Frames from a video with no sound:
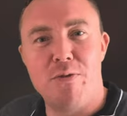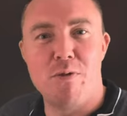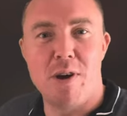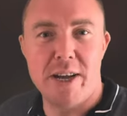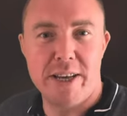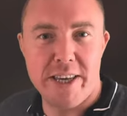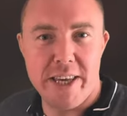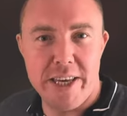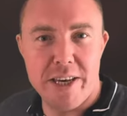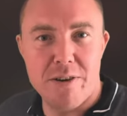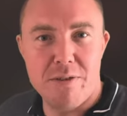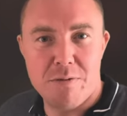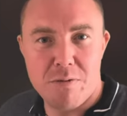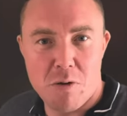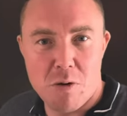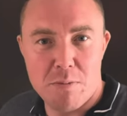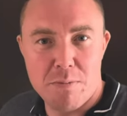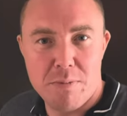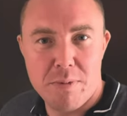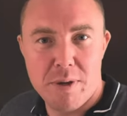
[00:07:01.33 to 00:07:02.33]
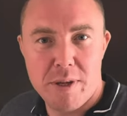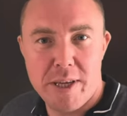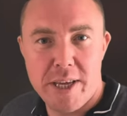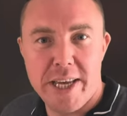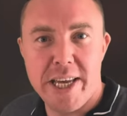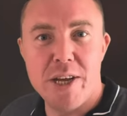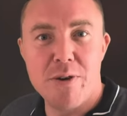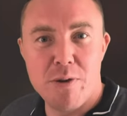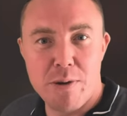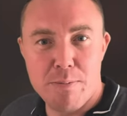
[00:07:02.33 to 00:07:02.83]
rakia from
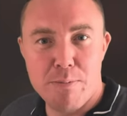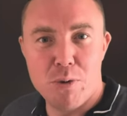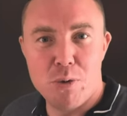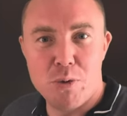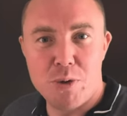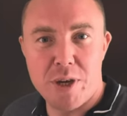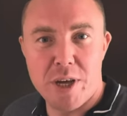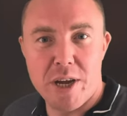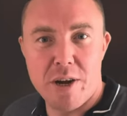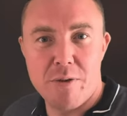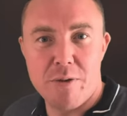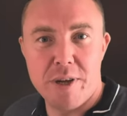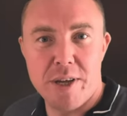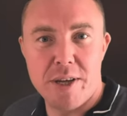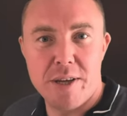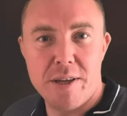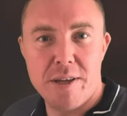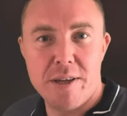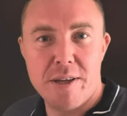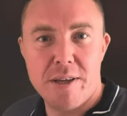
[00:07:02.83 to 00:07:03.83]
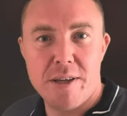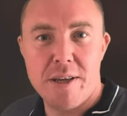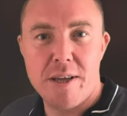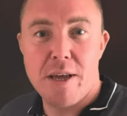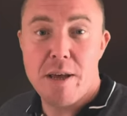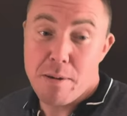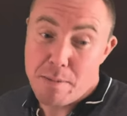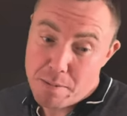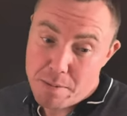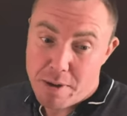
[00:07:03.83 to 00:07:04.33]
here in Bulgaria?
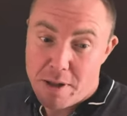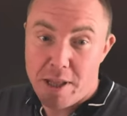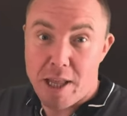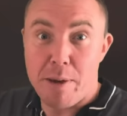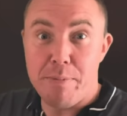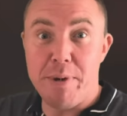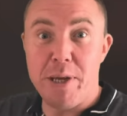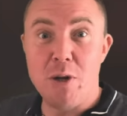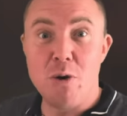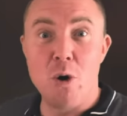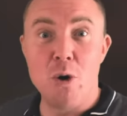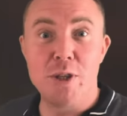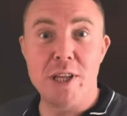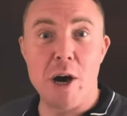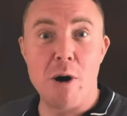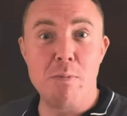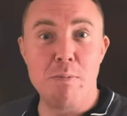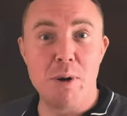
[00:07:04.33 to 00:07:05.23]
Let me know down